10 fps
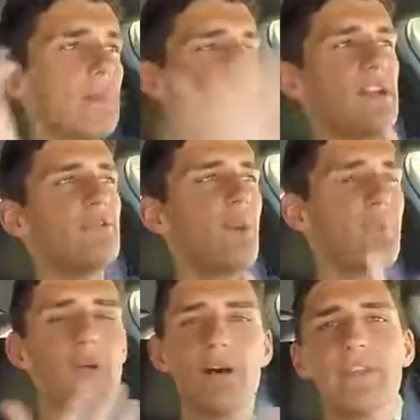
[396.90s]
You might as
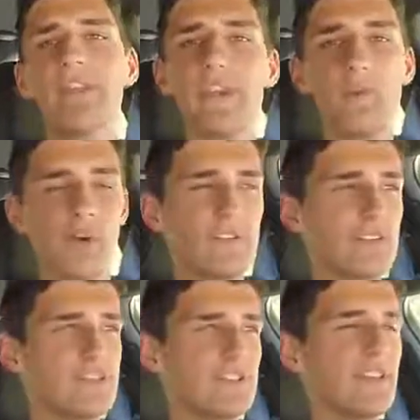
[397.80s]
well put all the keyword
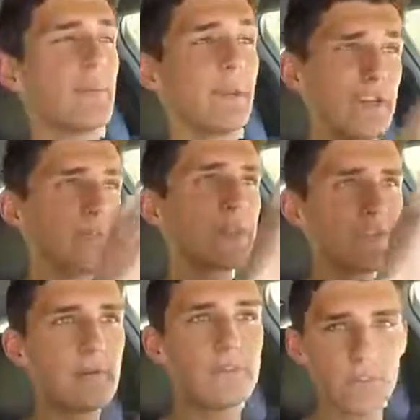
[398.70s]
searches in there, because when
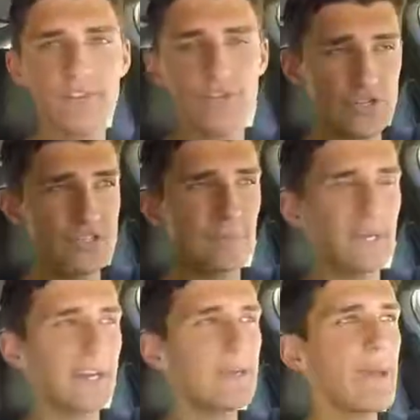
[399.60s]
somebody searches
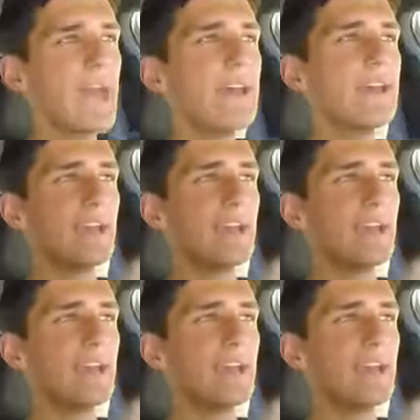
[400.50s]
something on eBay,